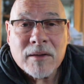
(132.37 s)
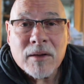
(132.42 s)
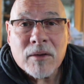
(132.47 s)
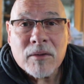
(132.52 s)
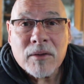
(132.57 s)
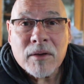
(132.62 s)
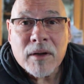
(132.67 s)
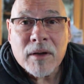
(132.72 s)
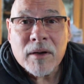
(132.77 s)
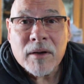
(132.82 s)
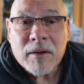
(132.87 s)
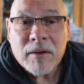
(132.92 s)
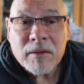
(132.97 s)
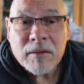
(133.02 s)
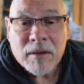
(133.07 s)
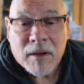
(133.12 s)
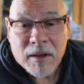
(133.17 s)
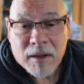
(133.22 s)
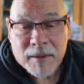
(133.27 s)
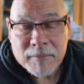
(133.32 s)
note here.
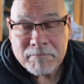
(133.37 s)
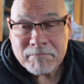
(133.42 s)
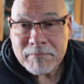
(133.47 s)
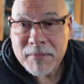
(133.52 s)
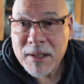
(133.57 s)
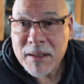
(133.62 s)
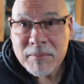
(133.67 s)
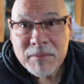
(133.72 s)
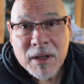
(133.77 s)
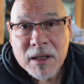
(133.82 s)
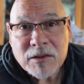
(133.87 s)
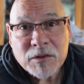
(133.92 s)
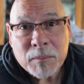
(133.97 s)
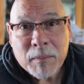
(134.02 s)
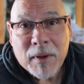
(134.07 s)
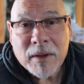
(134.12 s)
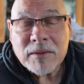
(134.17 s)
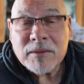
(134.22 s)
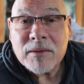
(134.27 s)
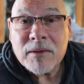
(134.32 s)
I'm not
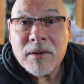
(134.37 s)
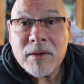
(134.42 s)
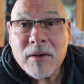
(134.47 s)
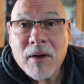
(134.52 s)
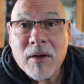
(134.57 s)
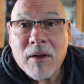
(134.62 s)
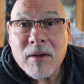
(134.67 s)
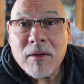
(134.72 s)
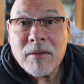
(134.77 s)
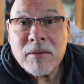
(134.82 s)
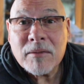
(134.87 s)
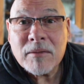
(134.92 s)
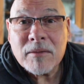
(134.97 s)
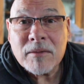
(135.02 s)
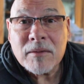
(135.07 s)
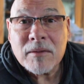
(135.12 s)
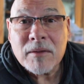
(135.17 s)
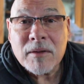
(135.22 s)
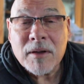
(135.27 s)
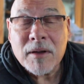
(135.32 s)
sponsored at all
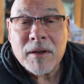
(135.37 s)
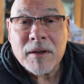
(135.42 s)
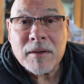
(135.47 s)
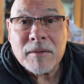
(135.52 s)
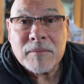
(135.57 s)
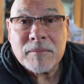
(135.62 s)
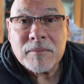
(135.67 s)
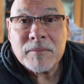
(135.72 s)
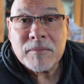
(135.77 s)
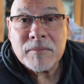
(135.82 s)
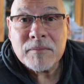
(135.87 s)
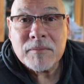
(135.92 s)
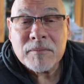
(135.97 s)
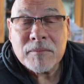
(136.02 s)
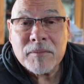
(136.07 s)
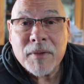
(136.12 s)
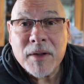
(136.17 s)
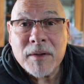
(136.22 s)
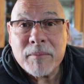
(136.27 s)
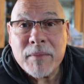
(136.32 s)
by
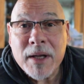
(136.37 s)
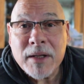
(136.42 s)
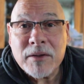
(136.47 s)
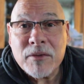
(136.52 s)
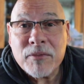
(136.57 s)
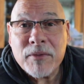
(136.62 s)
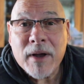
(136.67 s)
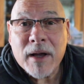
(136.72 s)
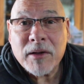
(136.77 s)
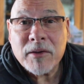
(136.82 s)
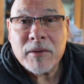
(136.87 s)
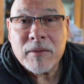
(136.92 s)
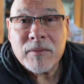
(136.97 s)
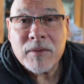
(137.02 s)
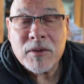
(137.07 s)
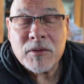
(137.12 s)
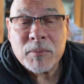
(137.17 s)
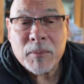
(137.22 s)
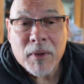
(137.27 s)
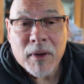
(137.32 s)
the manufacturer of
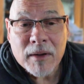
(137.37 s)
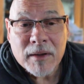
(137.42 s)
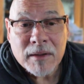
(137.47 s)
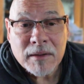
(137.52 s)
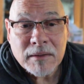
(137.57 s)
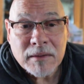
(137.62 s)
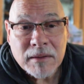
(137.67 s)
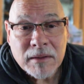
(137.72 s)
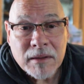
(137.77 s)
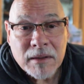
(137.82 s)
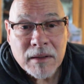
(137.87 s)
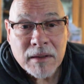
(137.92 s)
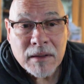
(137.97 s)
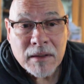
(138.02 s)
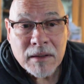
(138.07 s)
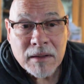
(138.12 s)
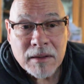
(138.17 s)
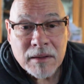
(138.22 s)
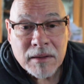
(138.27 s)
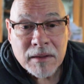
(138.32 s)
this product.
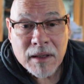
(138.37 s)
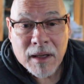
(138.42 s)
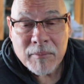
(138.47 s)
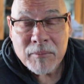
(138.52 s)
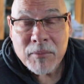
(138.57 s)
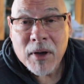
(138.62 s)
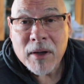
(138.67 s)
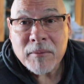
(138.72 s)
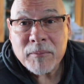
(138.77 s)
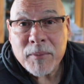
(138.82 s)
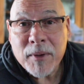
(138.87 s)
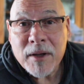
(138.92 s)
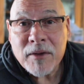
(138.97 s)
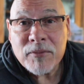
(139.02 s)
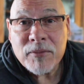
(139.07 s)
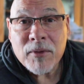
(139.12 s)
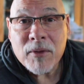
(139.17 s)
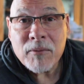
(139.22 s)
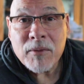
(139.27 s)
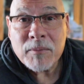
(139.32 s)
I bought and paid
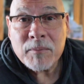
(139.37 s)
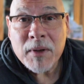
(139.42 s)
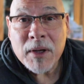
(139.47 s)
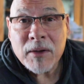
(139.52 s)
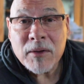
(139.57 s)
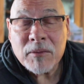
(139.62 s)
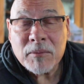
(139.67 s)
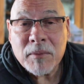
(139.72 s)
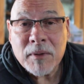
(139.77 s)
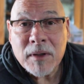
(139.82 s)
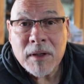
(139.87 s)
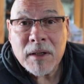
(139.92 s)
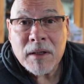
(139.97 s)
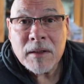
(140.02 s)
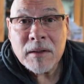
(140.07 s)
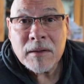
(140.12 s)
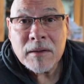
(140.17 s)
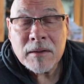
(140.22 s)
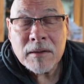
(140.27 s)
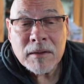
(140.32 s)
for it with my own
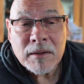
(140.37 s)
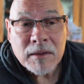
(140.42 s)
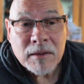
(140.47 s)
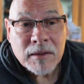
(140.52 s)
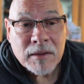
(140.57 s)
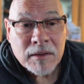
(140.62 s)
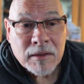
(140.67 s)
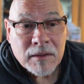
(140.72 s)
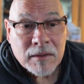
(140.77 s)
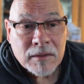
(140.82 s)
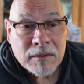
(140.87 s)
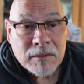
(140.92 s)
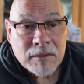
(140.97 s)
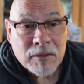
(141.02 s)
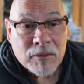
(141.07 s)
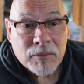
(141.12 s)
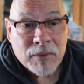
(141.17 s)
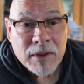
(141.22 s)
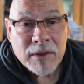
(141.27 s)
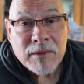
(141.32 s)
money.
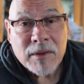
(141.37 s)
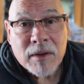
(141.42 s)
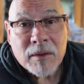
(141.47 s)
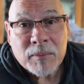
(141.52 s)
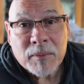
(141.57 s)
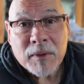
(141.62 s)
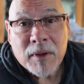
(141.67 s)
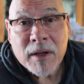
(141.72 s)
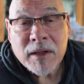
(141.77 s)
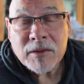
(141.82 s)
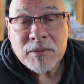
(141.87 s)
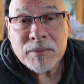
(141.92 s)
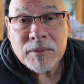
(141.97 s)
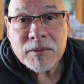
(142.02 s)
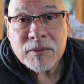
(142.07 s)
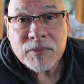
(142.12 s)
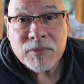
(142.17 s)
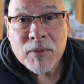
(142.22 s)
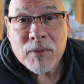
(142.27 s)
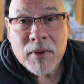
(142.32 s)
The retail price
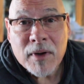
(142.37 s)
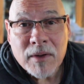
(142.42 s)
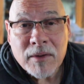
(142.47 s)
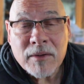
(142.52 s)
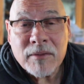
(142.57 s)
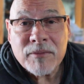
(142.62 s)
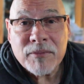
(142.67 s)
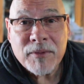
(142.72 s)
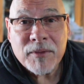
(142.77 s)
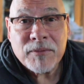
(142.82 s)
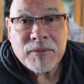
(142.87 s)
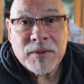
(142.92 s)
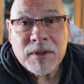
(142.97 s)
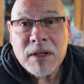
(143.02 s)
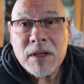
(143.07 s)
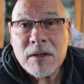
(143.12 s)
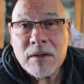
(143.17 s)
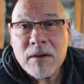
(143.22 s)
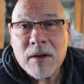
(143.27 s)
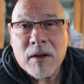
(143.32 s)
was
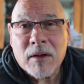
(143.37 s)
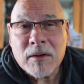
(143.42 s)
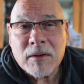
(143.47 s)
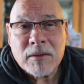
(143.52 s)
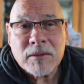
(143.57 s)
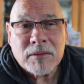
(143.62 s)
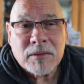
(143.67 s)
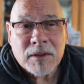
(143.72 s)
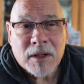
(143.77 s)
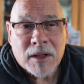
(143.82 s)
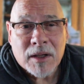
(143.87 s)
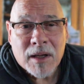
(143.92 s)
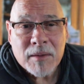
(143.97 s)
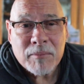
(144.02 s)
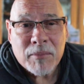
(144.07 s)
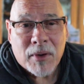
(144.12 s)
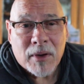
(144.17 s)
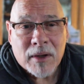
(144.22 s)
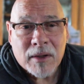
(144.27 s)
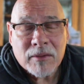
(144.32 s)
$415, and I
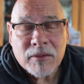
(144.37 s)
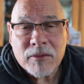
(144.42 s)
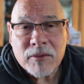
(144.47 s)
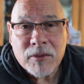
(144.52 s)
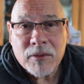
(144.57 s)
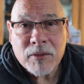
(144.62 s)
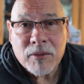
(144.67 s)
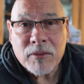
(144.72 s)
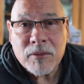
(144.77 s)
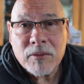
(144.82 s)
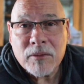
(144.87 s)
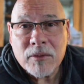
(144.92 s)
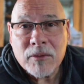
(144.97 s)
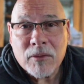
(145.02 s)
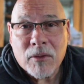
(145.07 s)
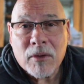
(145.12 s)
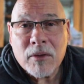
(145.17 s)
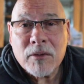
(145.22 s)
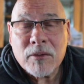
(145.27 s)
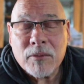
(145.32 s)
bought it through
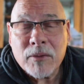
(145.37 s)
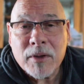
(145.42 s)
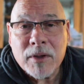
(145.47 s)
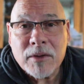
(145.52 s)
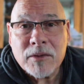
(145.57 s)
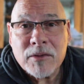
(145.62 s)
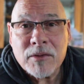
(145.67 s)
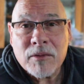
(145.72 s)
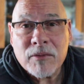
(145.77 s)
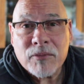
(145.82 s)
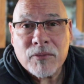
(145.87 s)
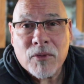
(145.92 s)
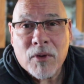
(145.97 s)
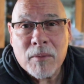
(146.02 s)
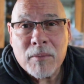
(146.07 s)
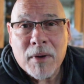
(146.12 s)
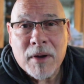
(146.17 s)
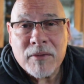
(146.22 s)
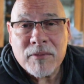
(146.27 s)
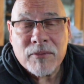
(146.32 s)
Northridge
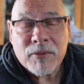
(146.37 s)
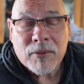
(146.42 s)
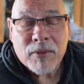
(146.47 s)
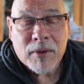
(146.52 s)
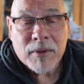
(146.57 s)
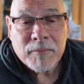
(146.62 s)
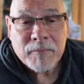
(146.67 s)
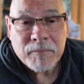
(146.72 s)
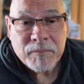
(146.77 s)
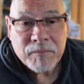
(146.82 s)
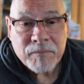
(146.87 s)
4x4